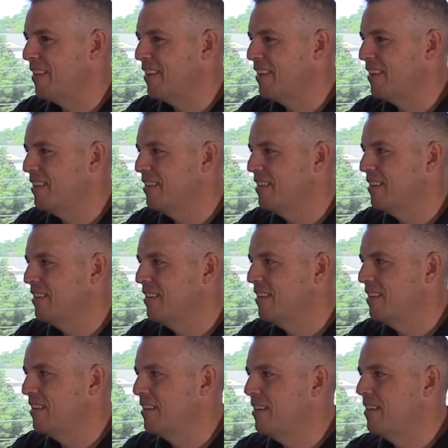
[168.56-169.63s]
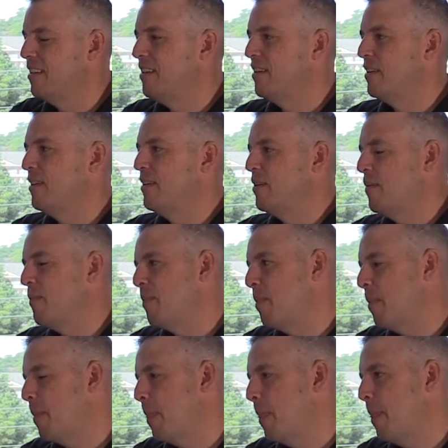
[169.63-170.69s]

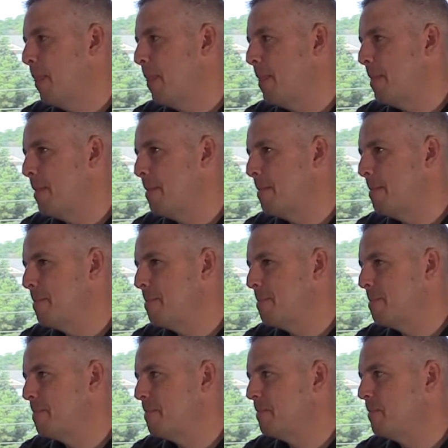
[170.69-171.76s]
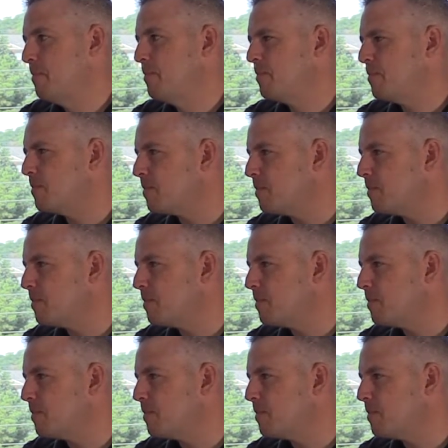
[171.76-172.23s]
No words are spoken by the person on screen.